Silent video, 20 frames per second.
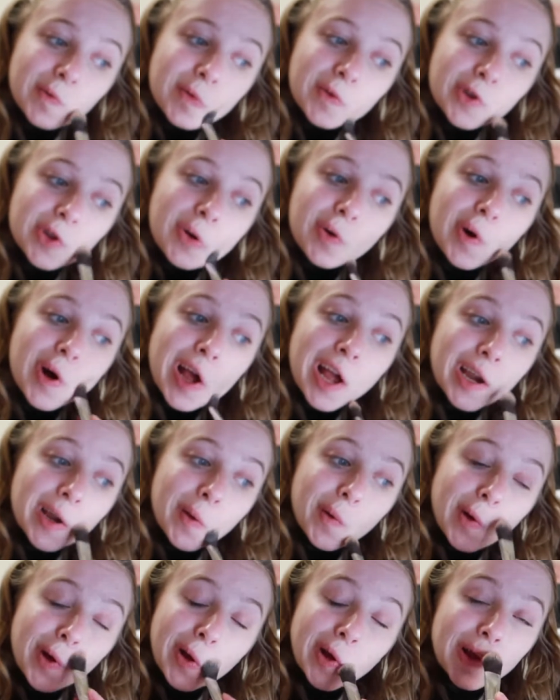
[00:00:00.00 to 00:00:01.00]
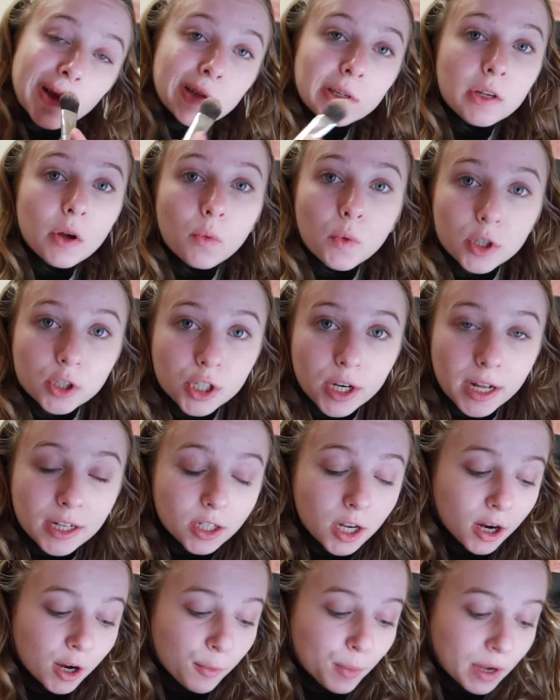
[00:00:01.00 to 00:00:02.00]
So anyways, what should I
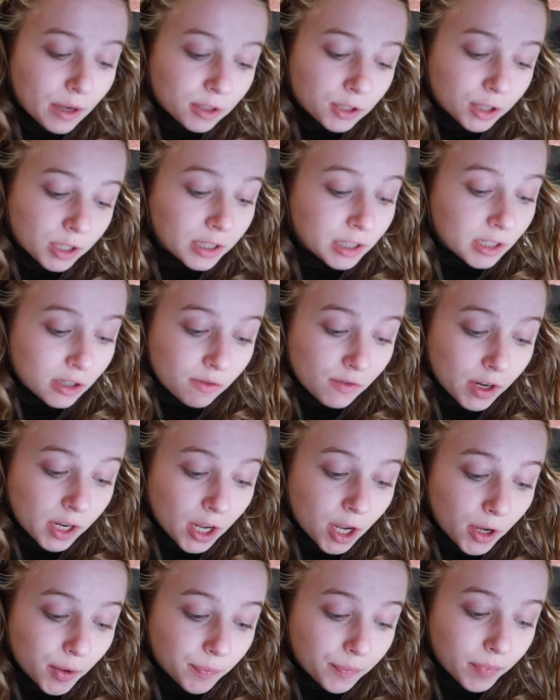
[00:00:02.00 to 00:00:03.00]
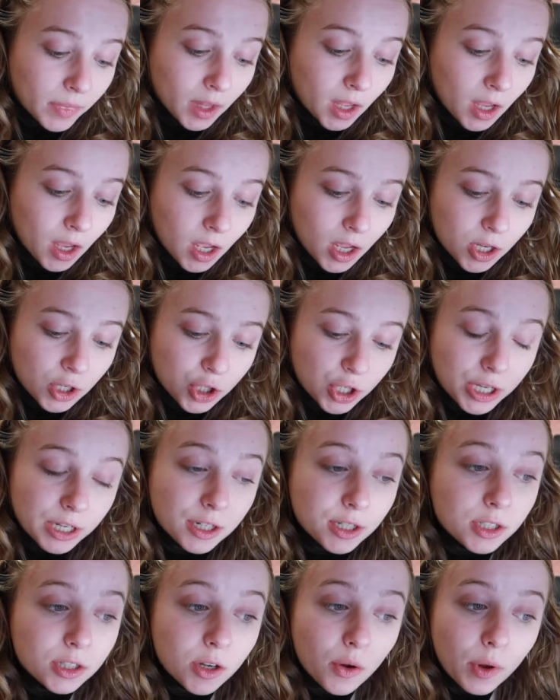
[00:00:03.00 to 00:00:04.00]
talk about during this video?
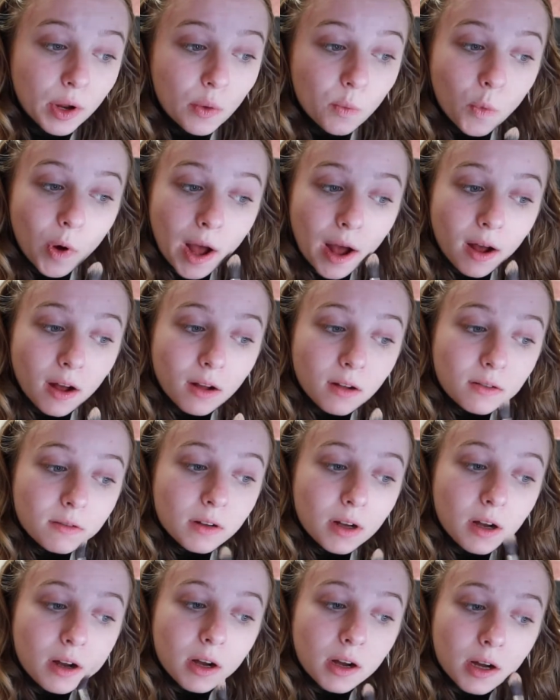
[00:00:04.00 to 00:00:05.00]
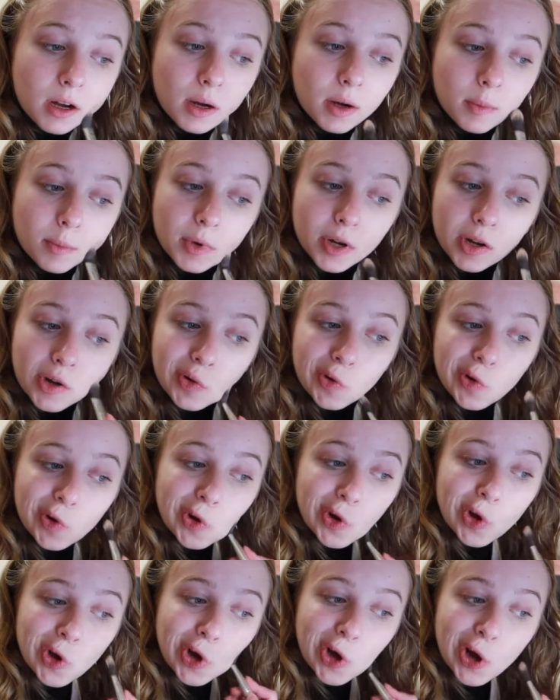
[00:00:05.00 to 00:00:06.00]
Cheer's going well. Um,
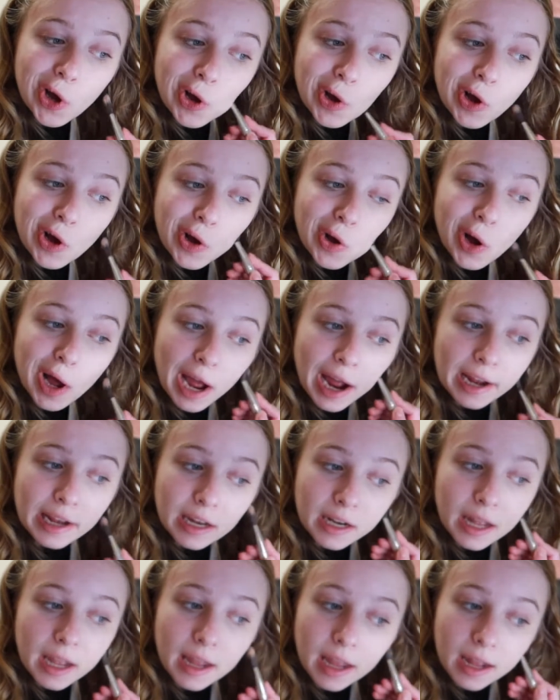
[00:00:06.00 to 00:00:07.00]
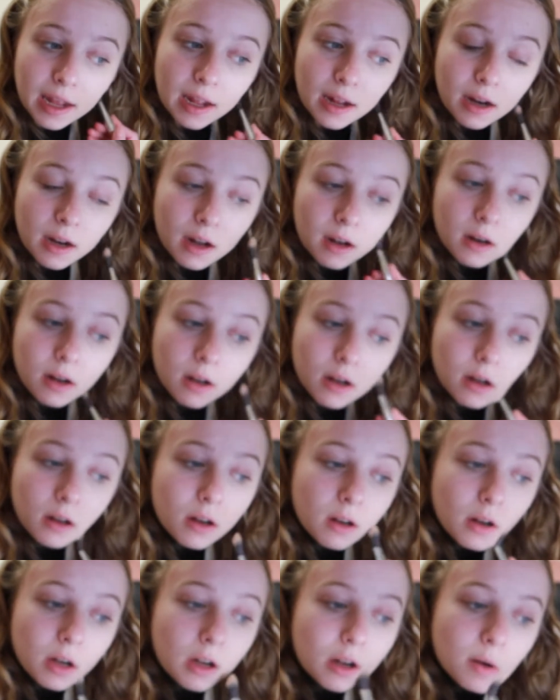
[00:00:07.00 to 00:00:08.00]
I can hit,
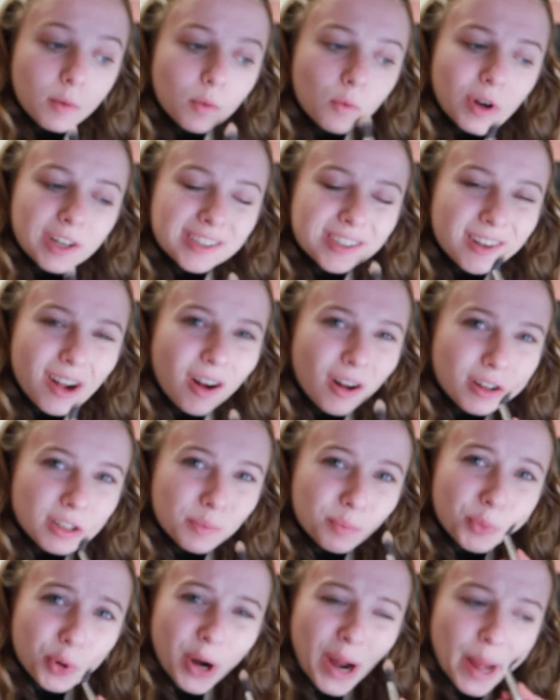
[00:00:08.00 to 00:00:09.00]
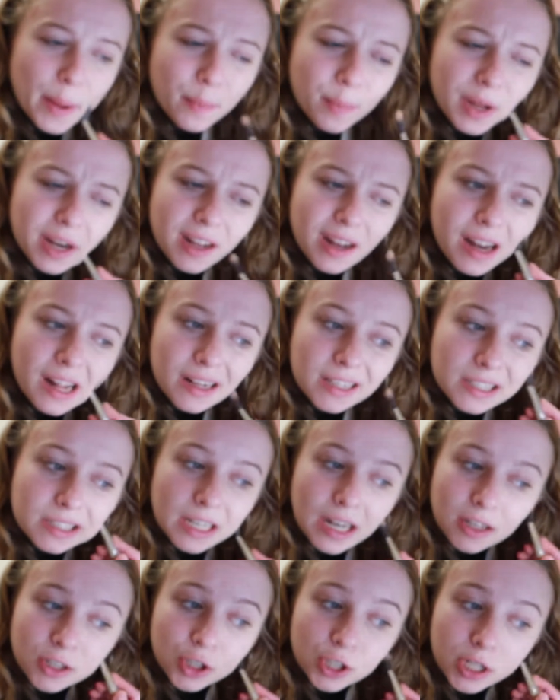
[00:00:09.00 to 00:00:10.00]
what is it called? A prep and an
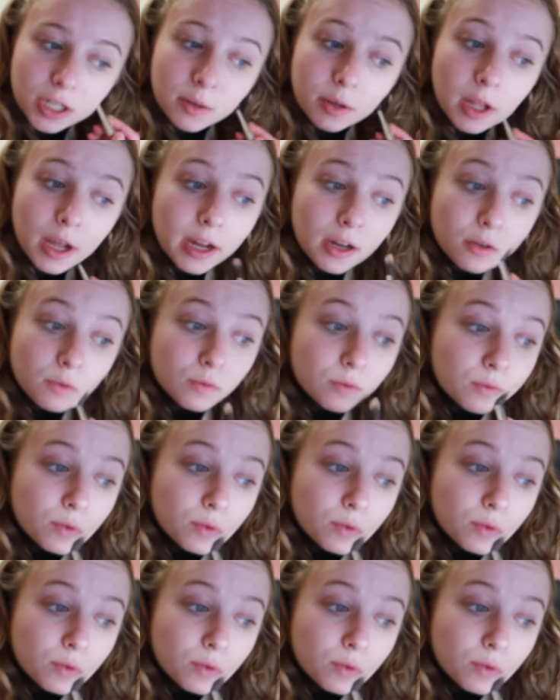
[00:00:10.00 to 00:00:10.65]
extension, like